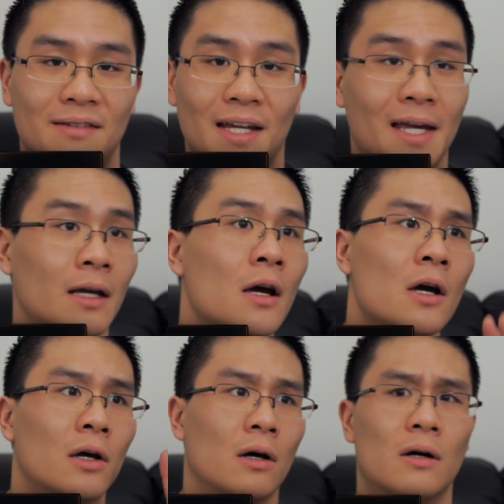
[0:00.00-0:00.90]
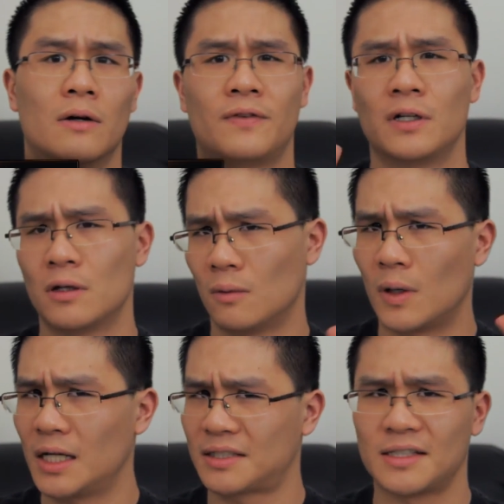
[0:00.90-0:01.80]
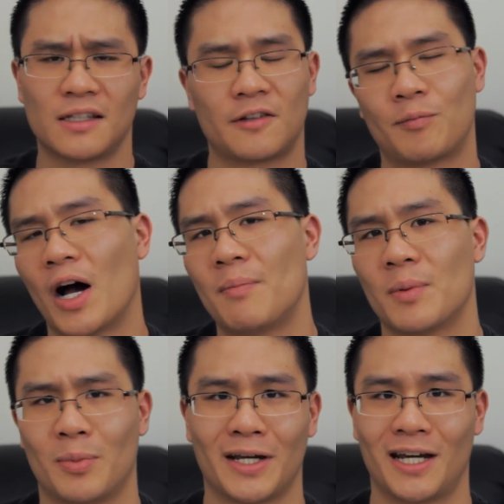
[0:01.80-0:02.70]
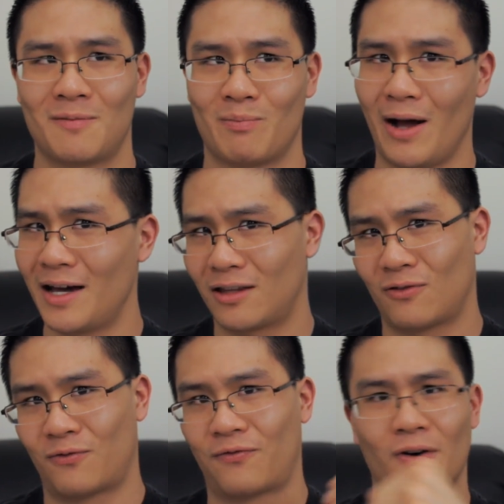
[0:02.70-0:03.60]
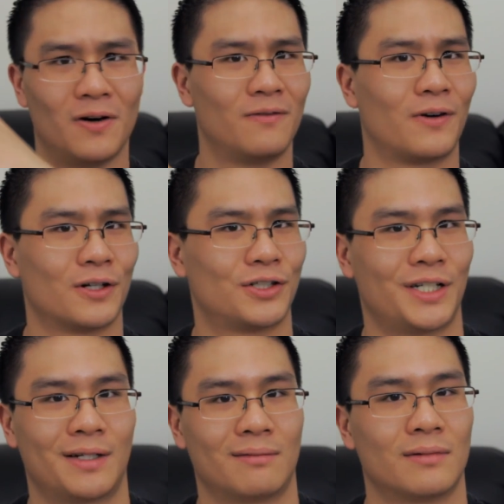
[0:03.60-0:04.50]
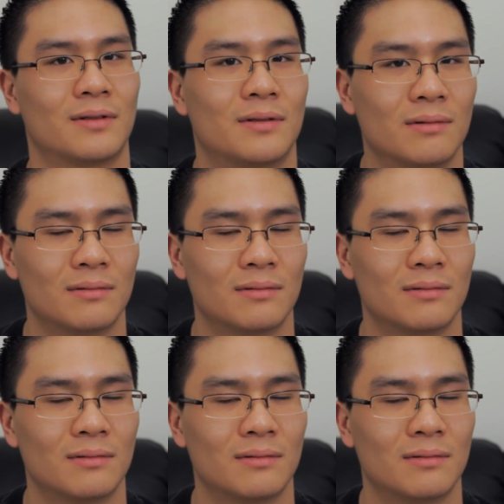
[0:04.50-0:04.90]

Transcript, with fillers: then saying, oh, if you don't want to see this pop-up again, buy the full version.